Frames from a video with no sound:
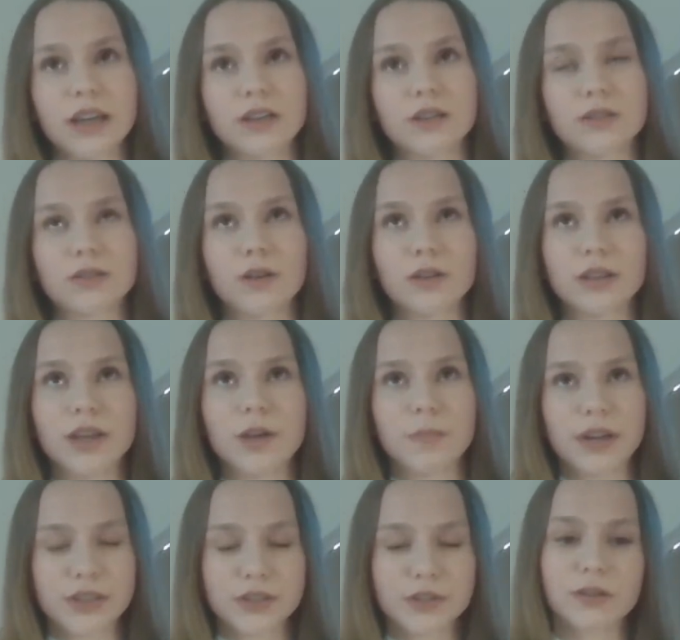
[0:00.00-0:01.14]
not only a
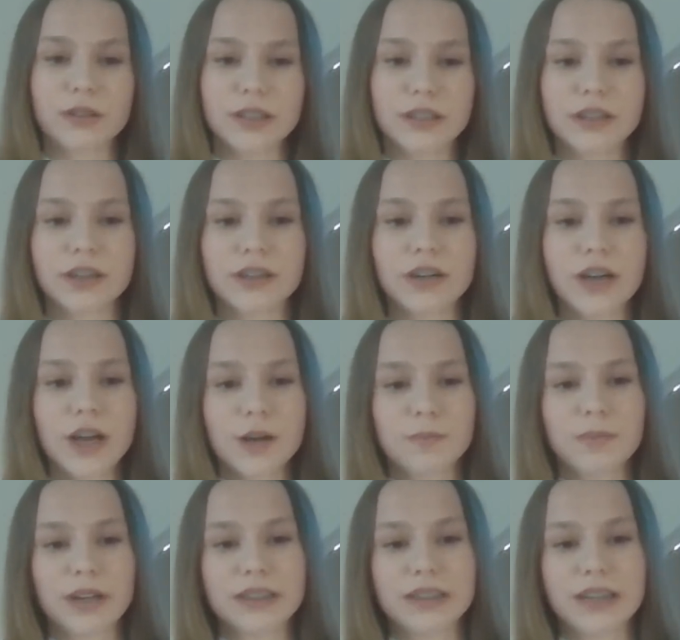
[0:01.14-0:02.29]
patrol leader,
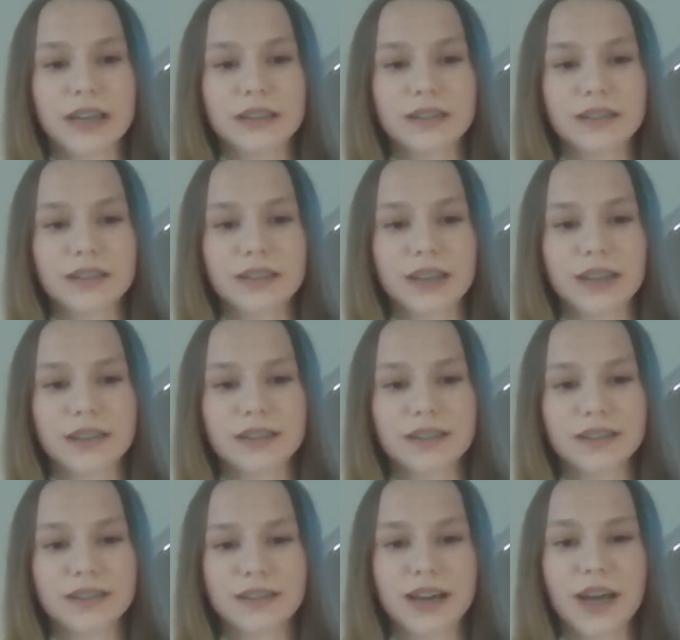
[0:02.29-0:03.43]
but then
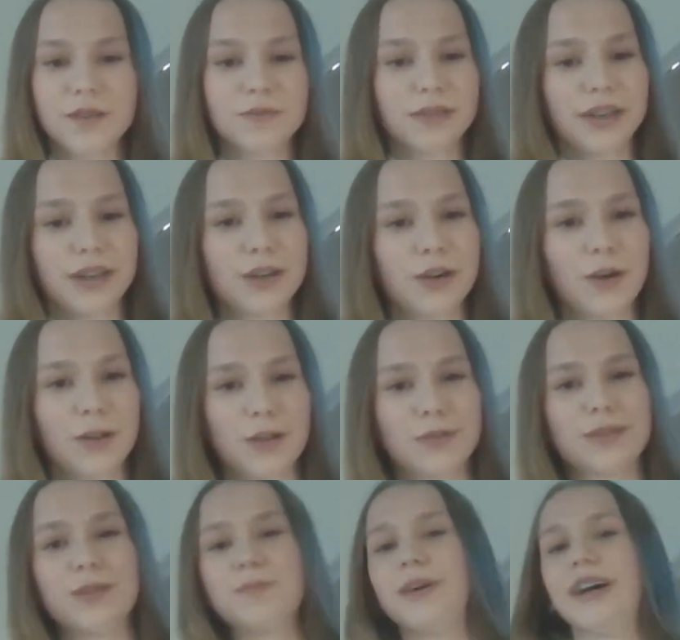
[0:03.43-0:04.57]
like having all
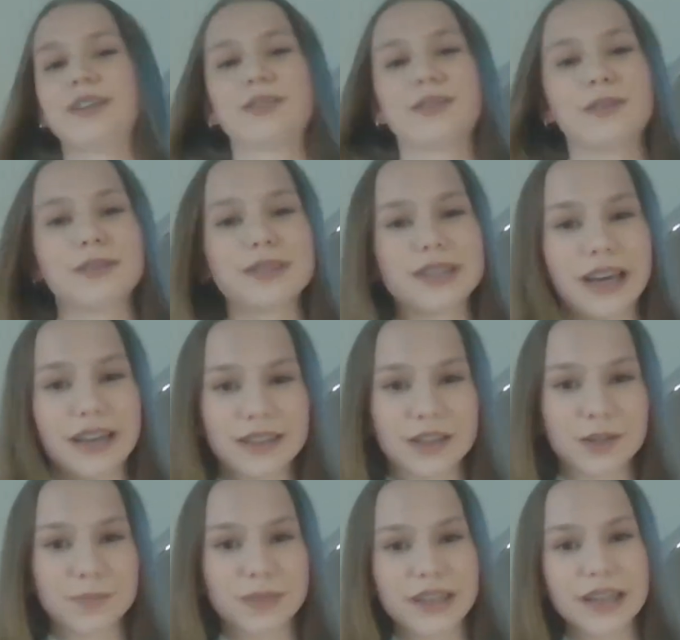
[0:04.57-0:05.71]
of the patrols
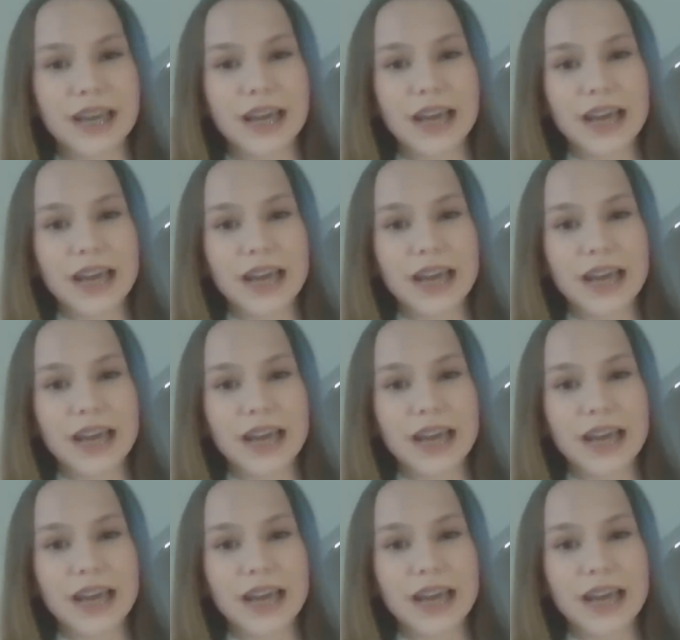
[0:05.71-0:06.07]
under me,